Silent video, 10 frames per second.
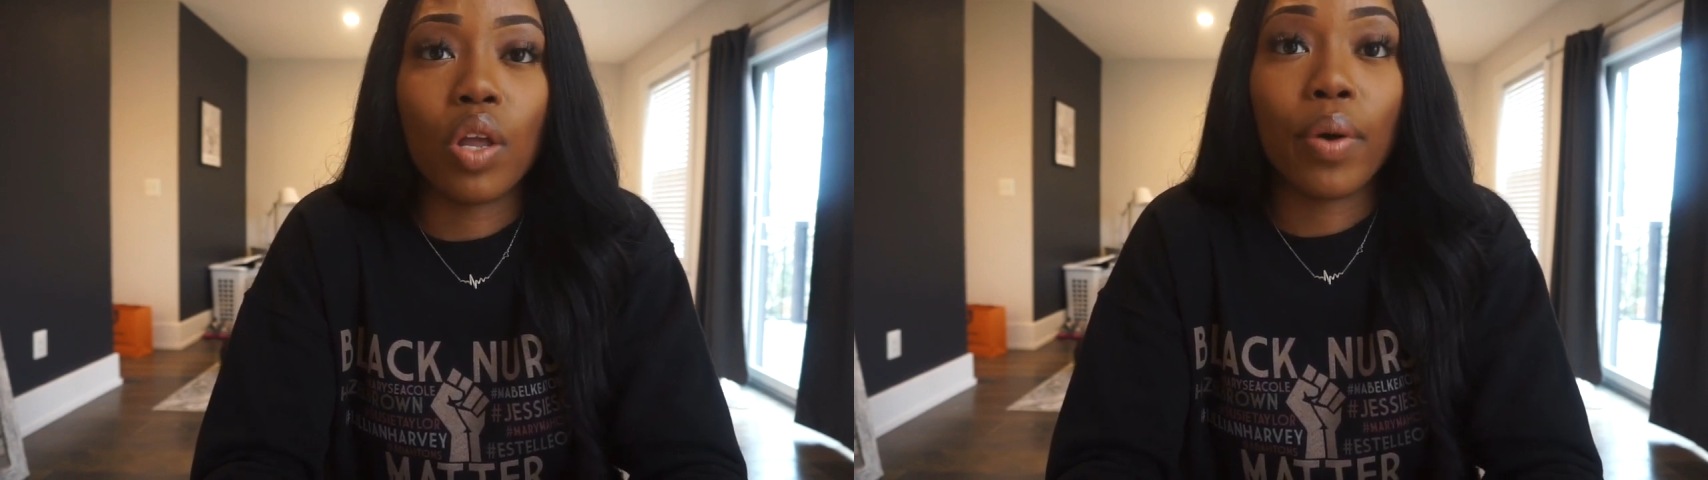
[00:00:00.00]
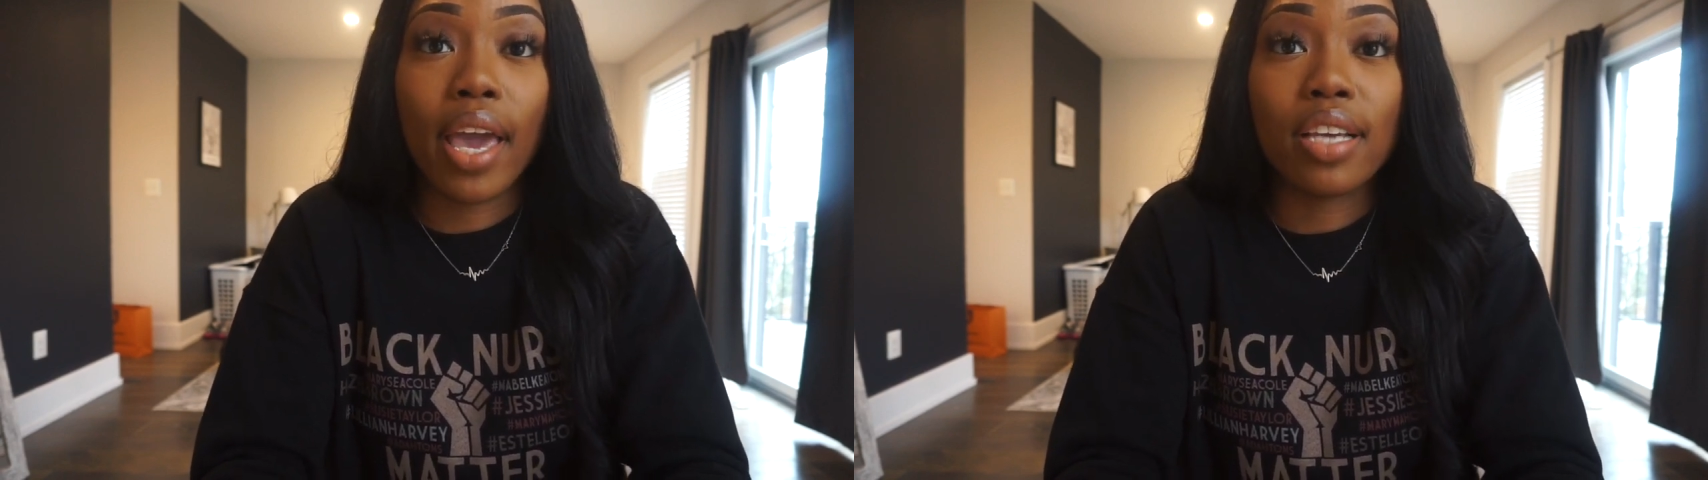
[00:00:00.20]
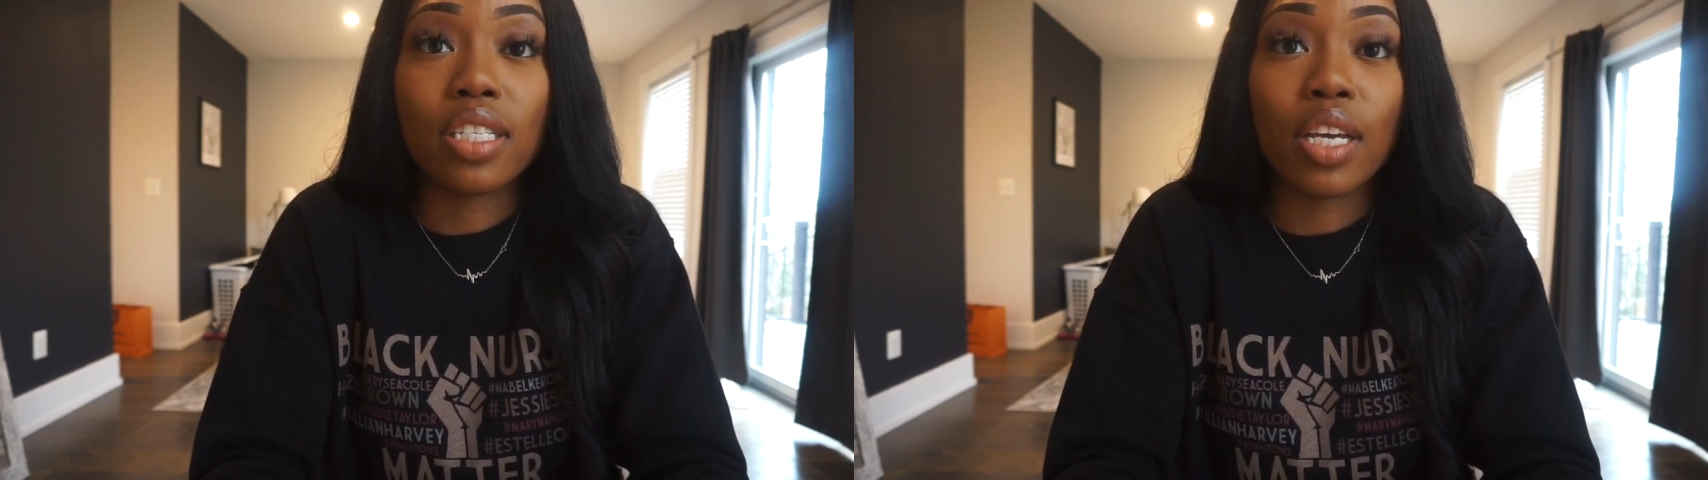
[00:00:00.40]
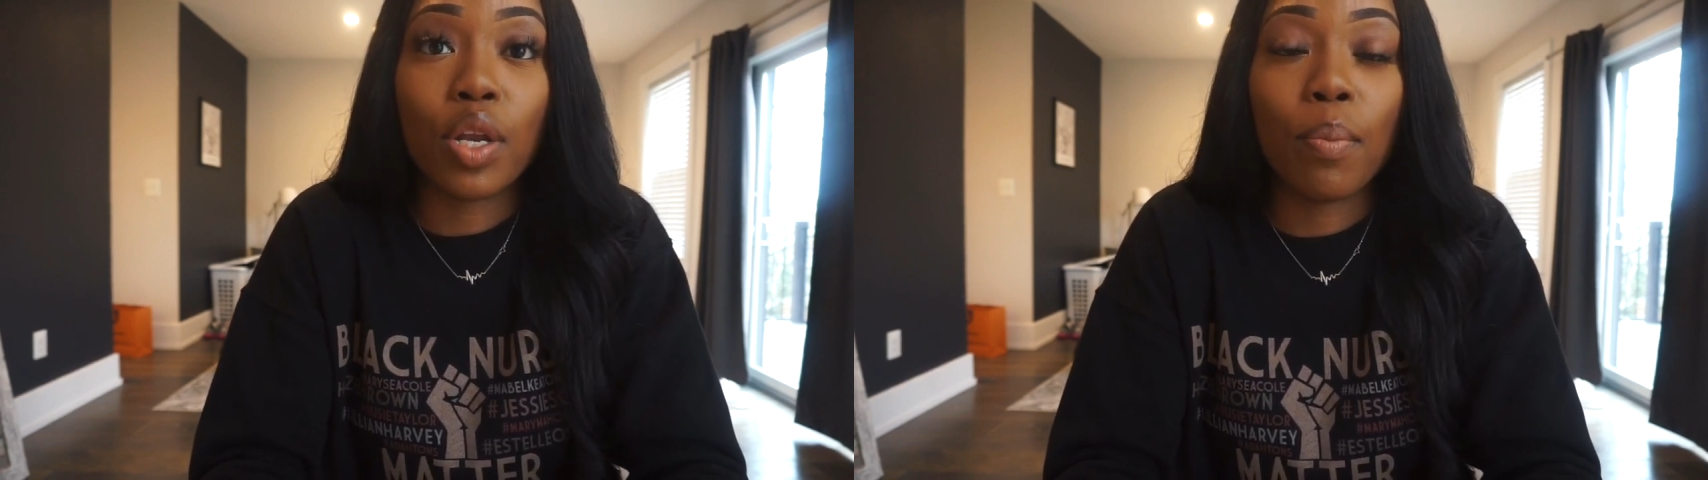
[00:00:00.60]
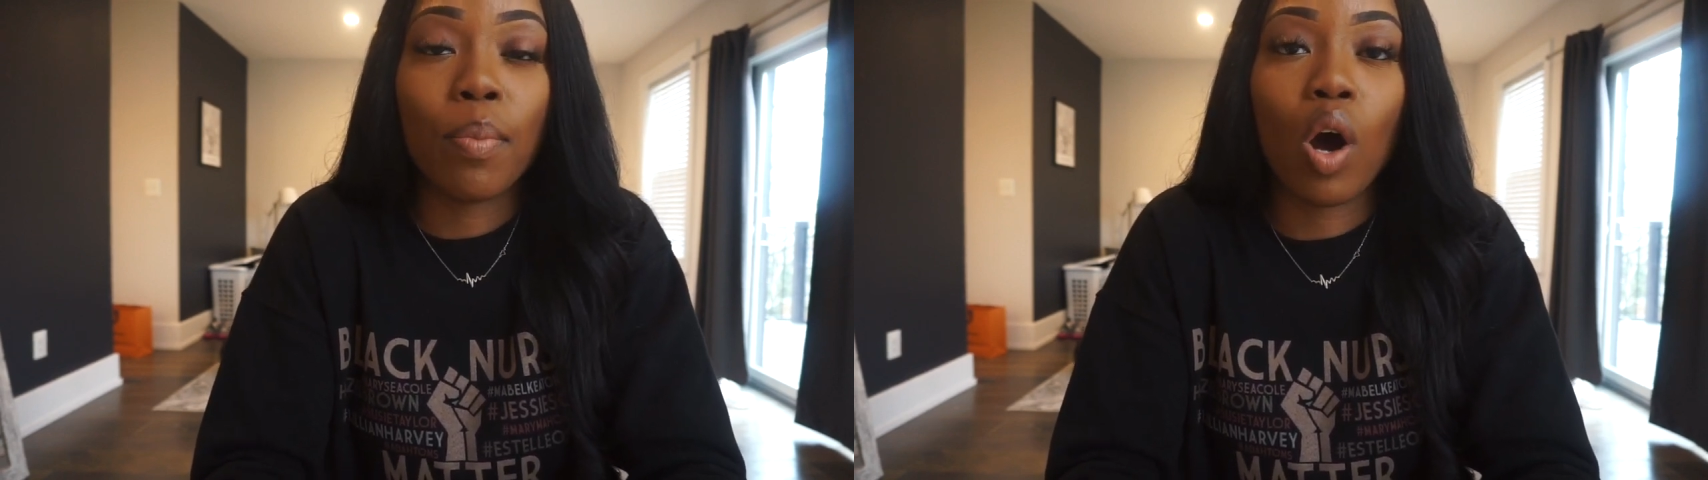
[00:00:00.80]

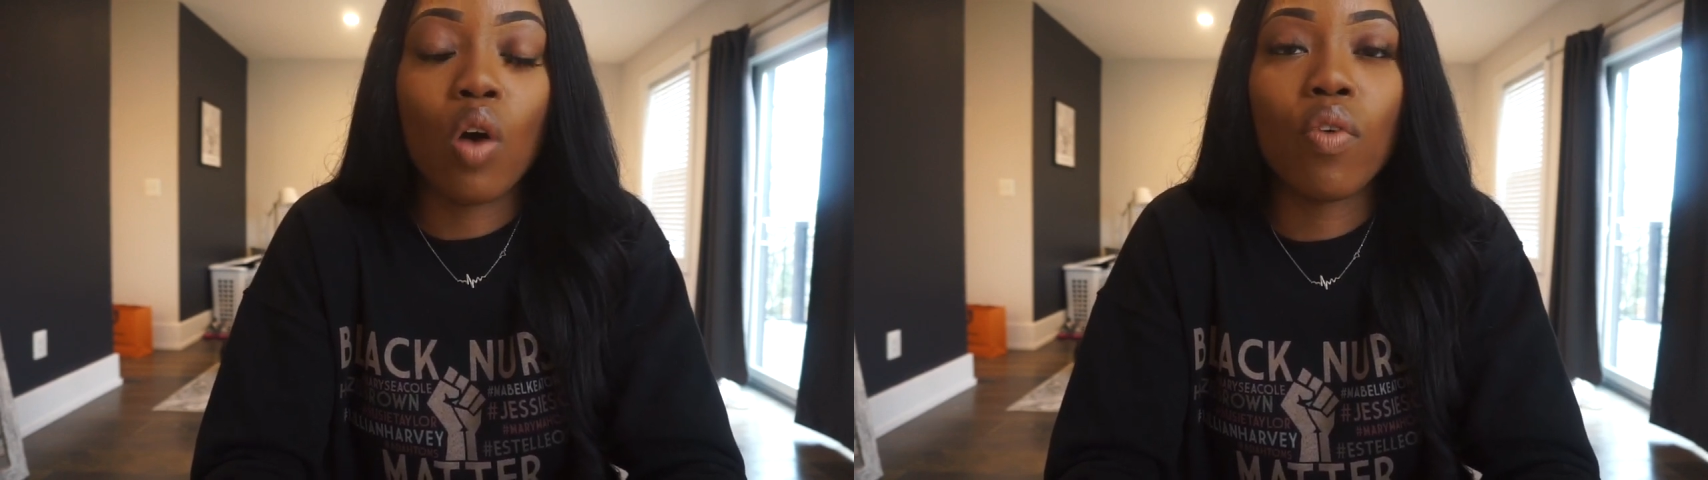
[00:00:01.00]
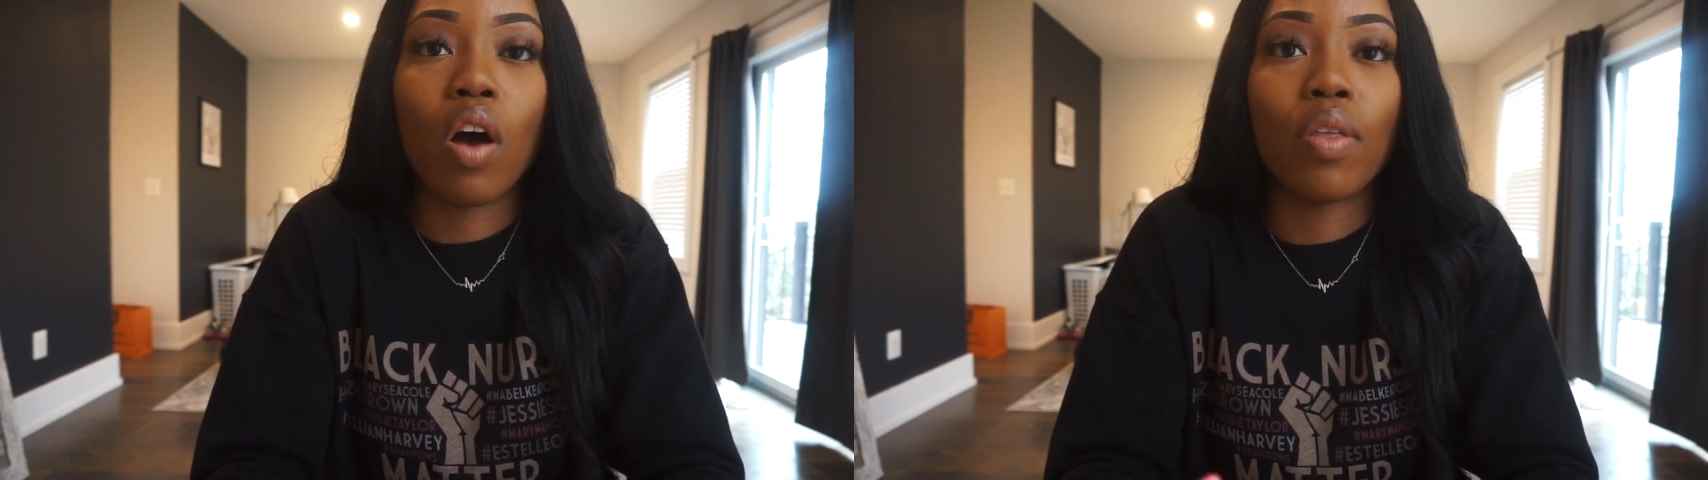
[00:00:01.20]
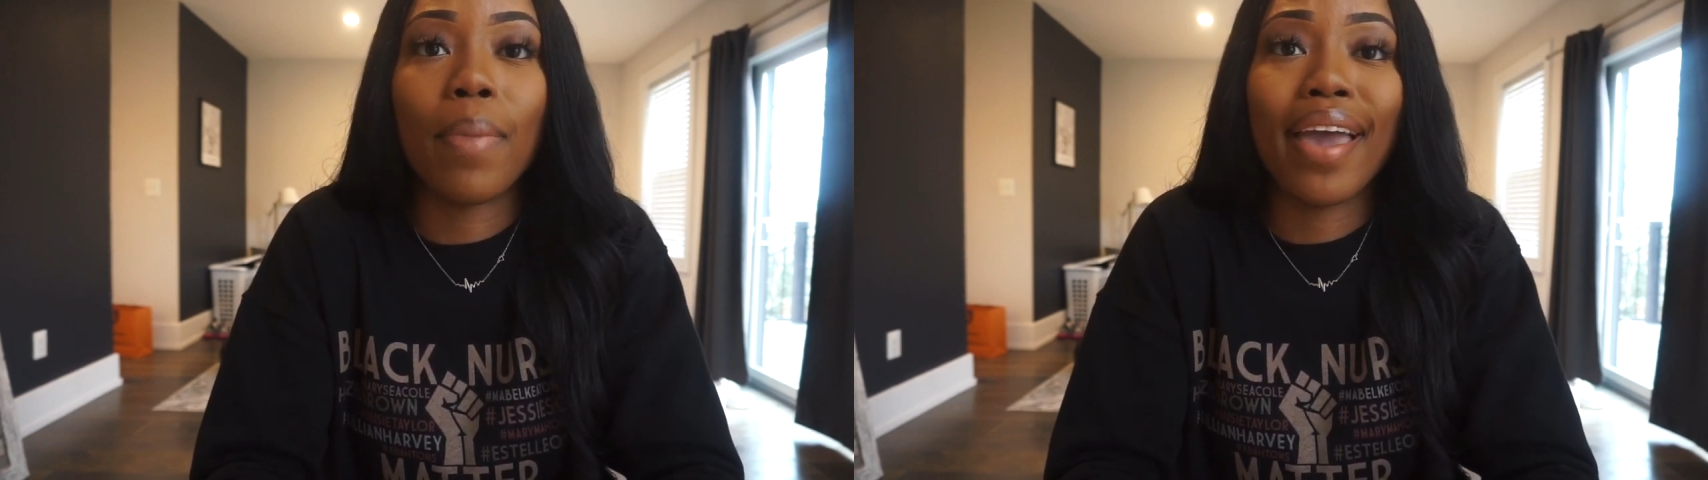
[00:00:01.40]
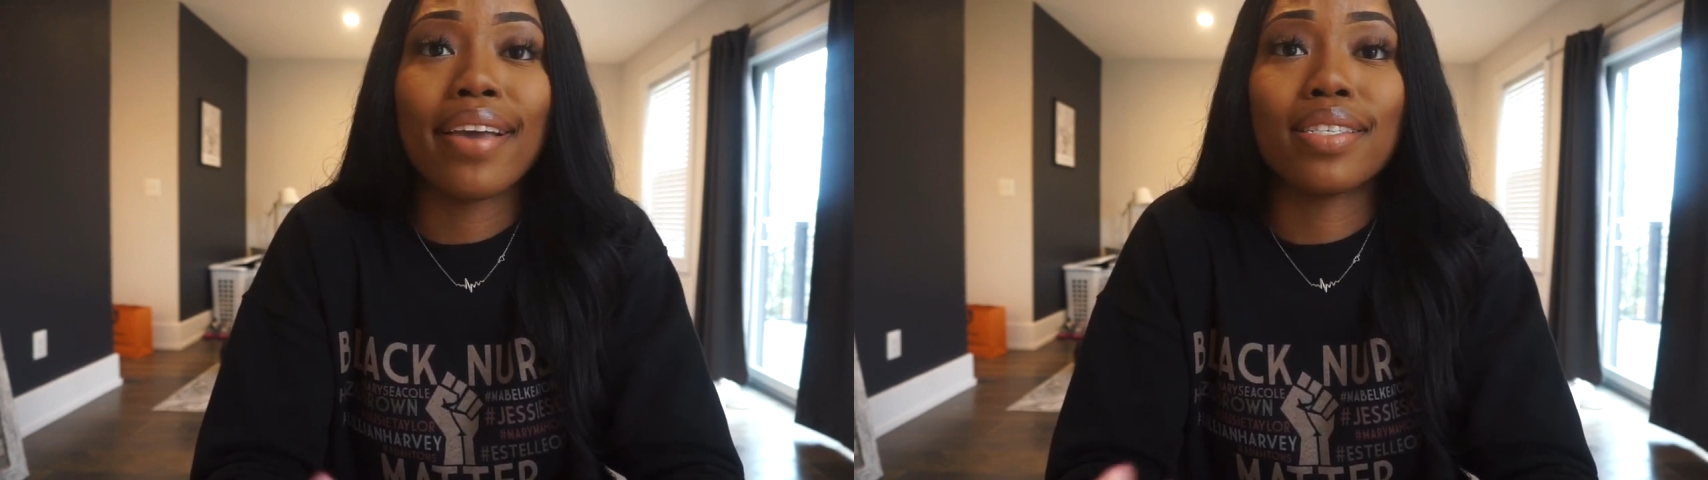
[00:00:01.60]
location, but overall the pay is